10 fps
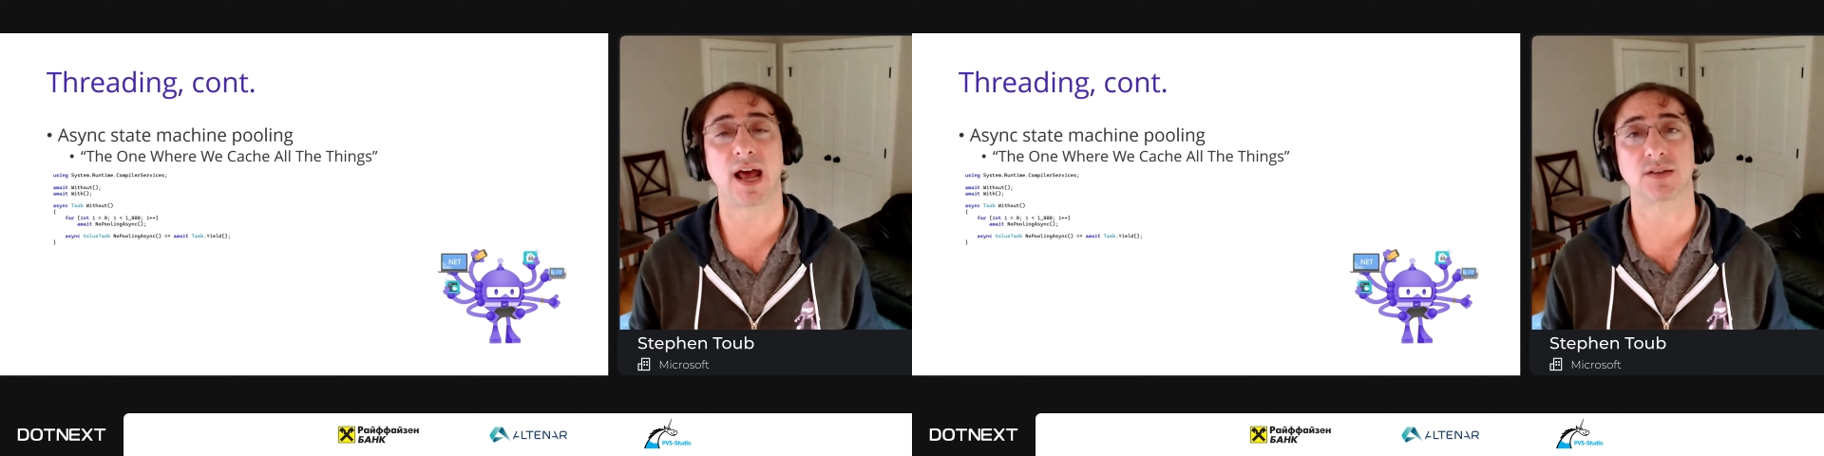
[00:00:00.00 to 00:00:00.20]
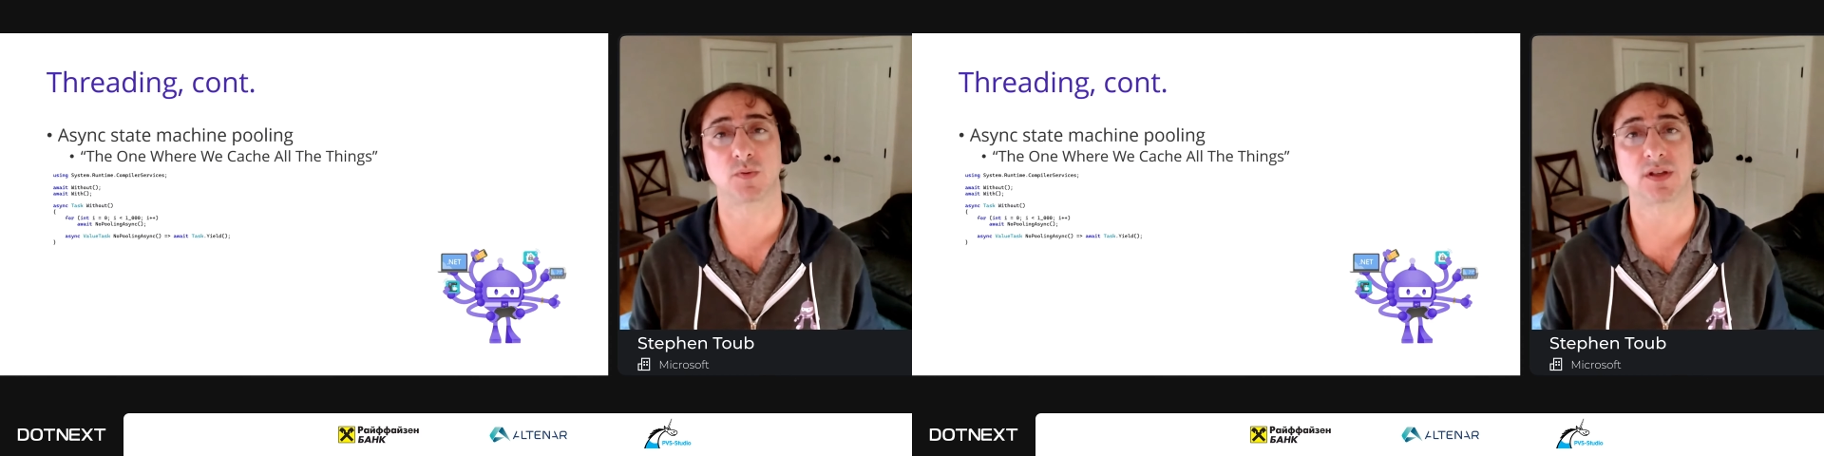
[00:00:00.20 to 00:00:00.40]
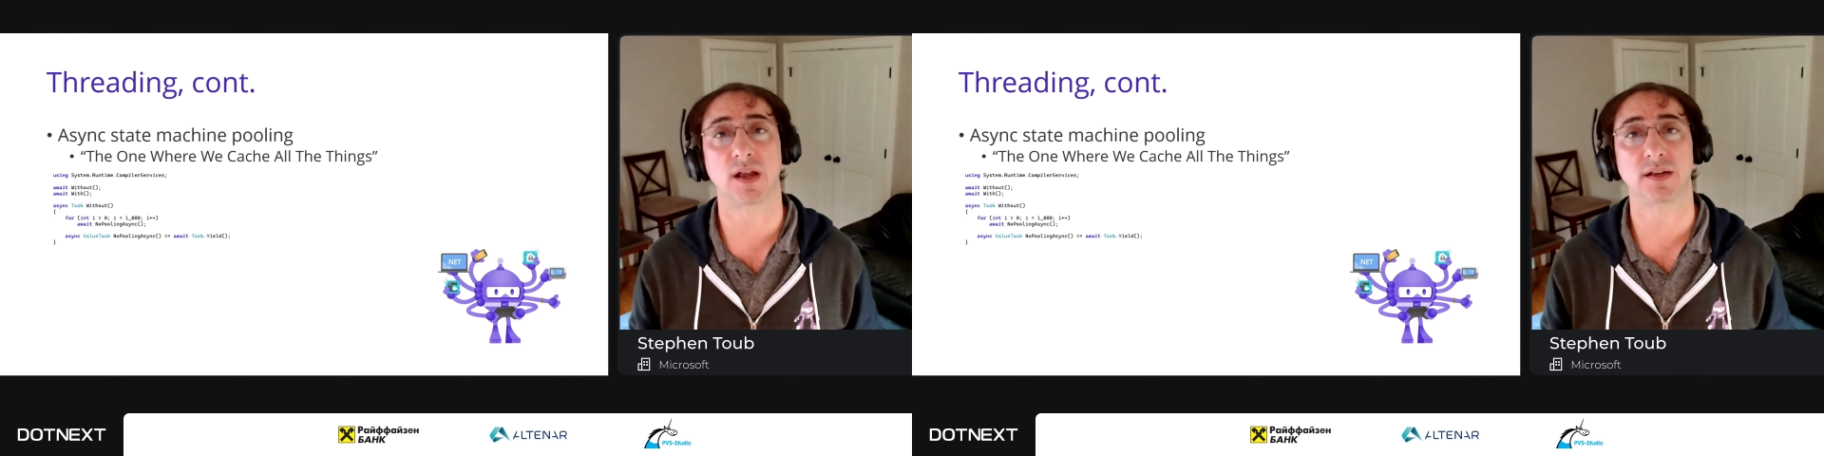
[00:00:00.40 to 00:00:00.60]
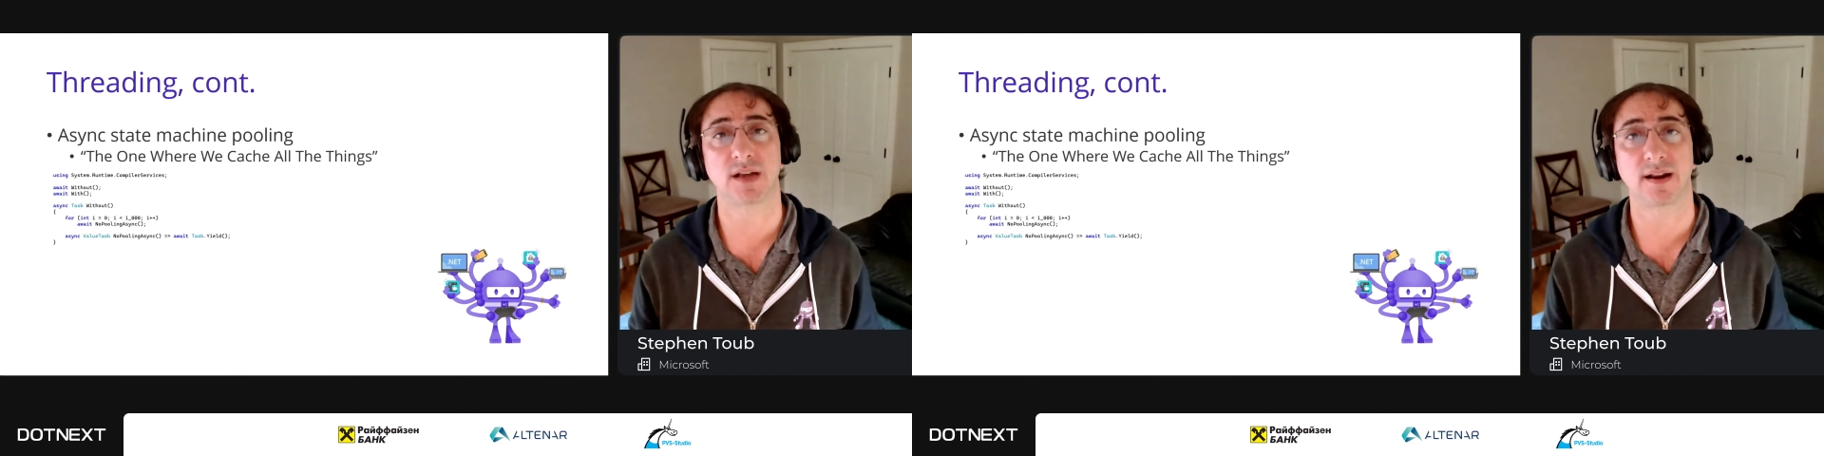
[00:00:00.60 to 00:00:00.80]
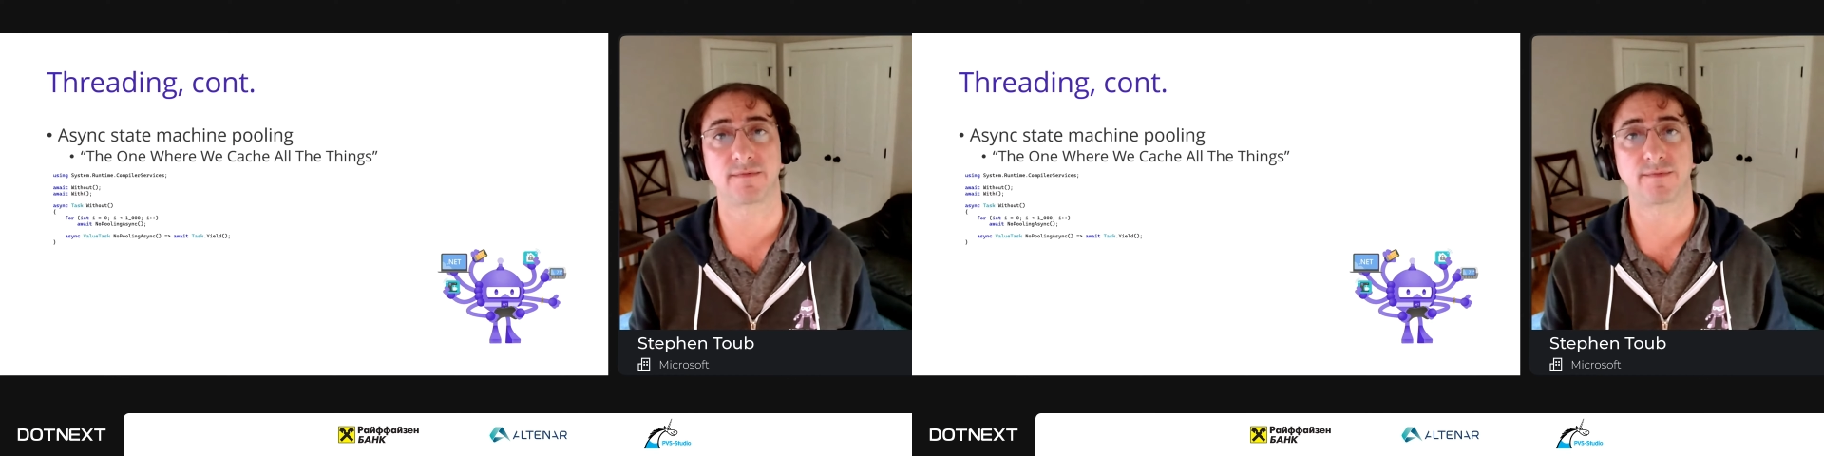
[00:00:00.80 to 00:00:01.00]
as was on
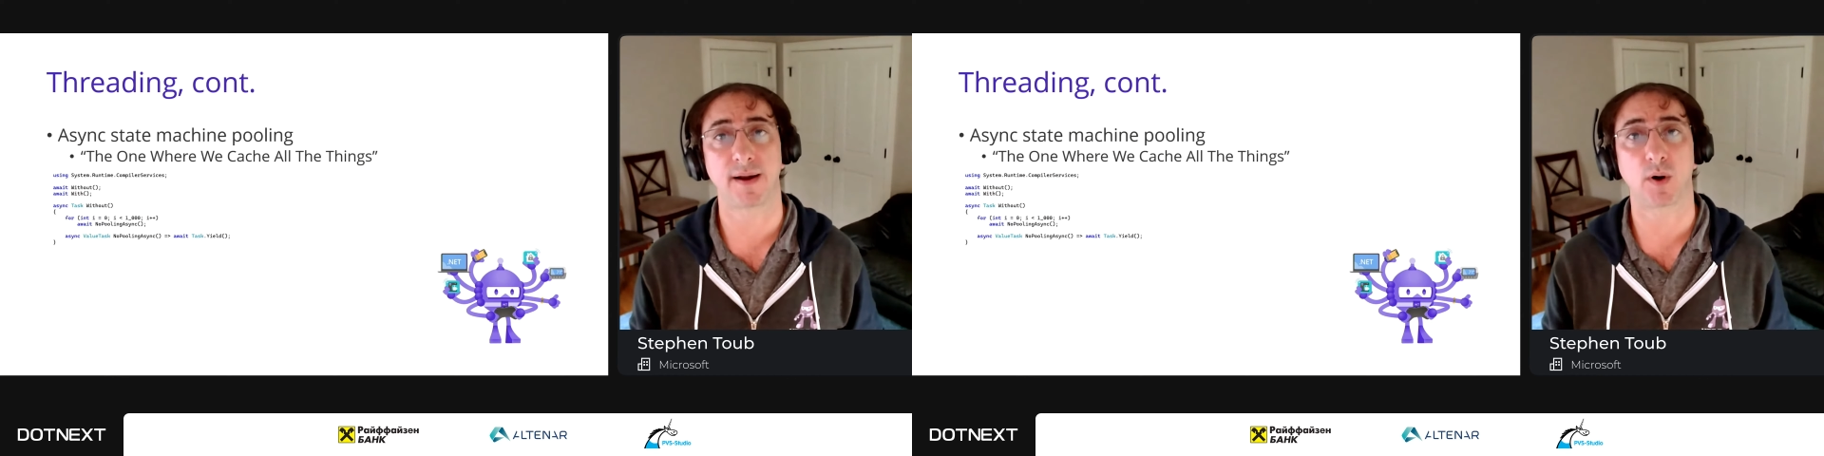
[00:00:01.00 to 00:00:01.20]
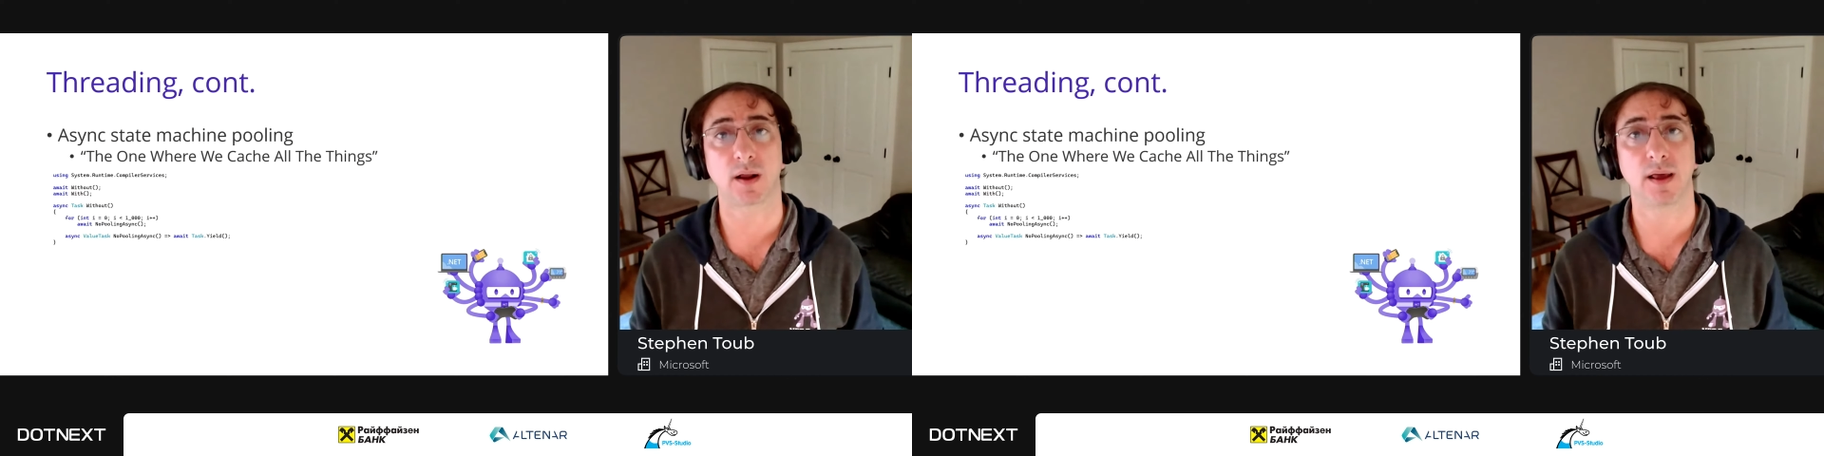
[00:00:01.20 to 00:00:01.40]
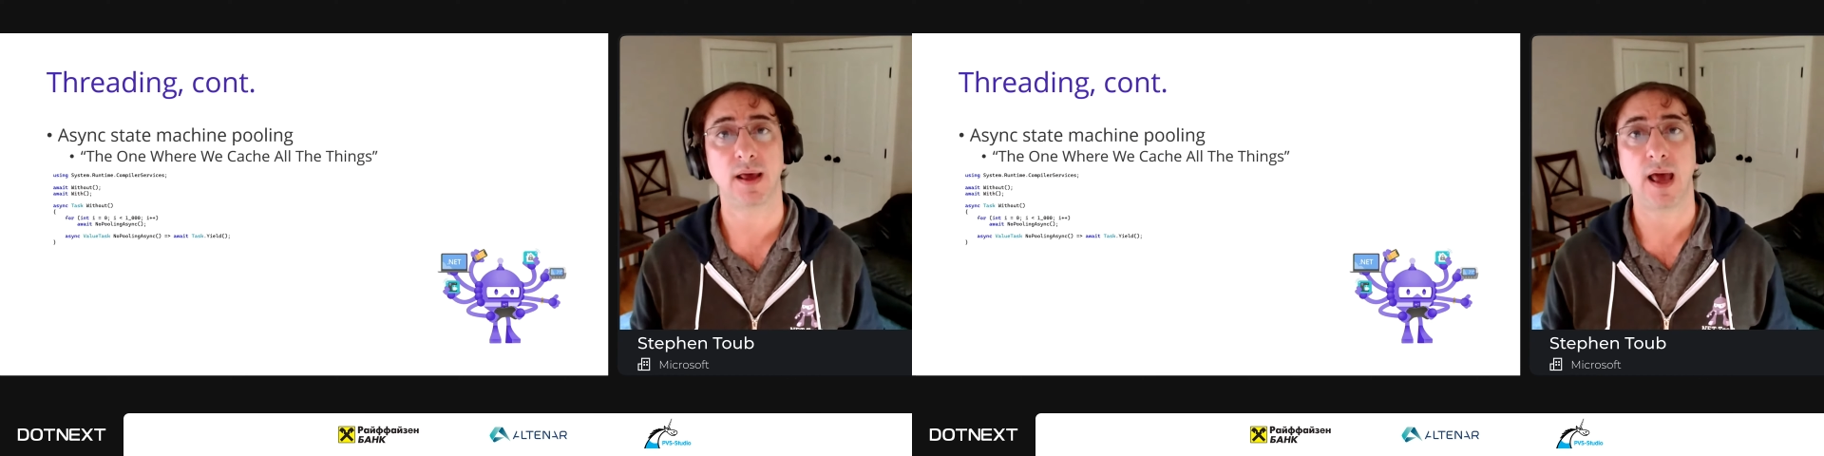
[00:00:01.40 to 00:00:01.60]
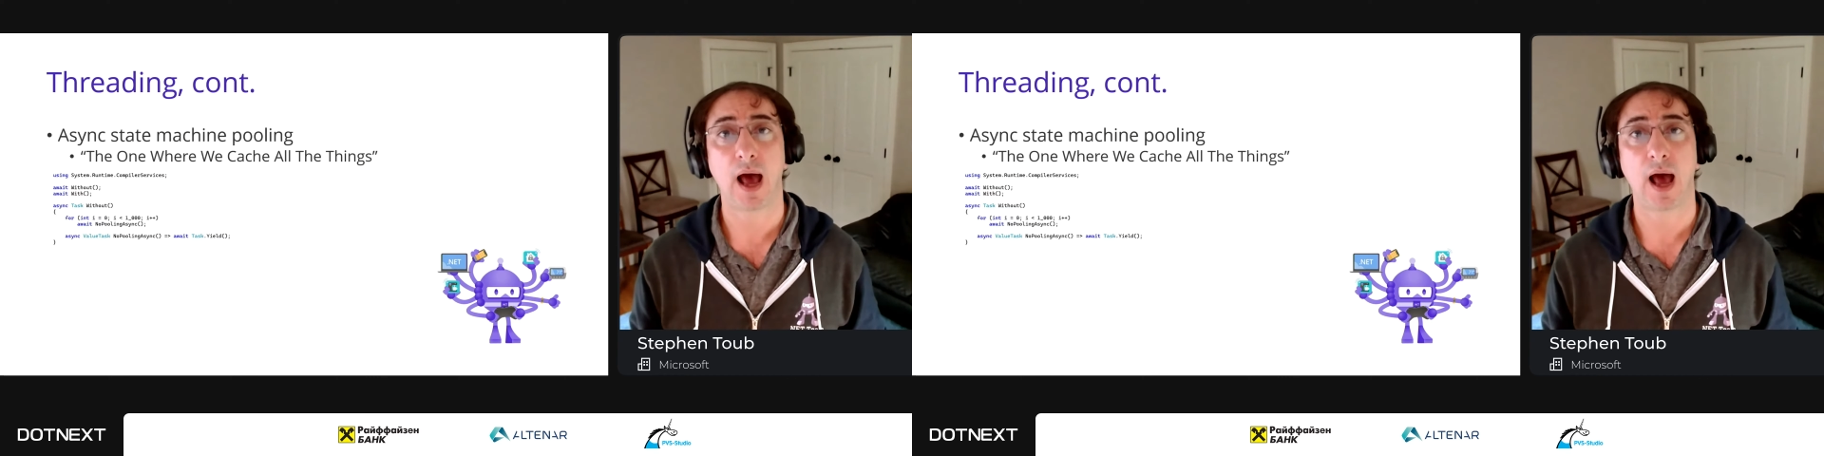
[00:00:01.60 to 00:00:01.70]
.NET Framework.